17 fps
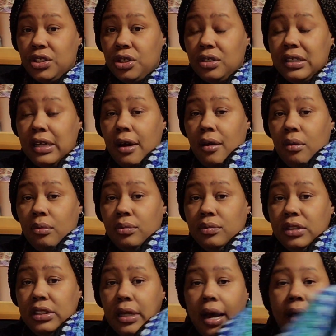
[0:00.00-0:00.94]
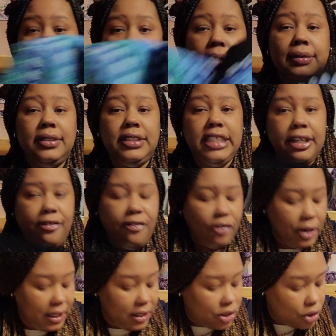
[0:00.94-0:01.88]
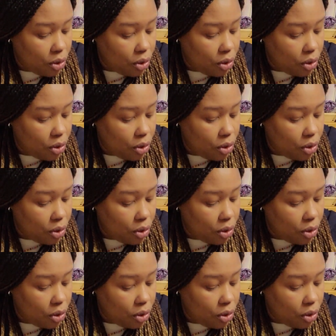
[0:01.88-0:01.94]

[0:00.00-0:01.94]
turned out different.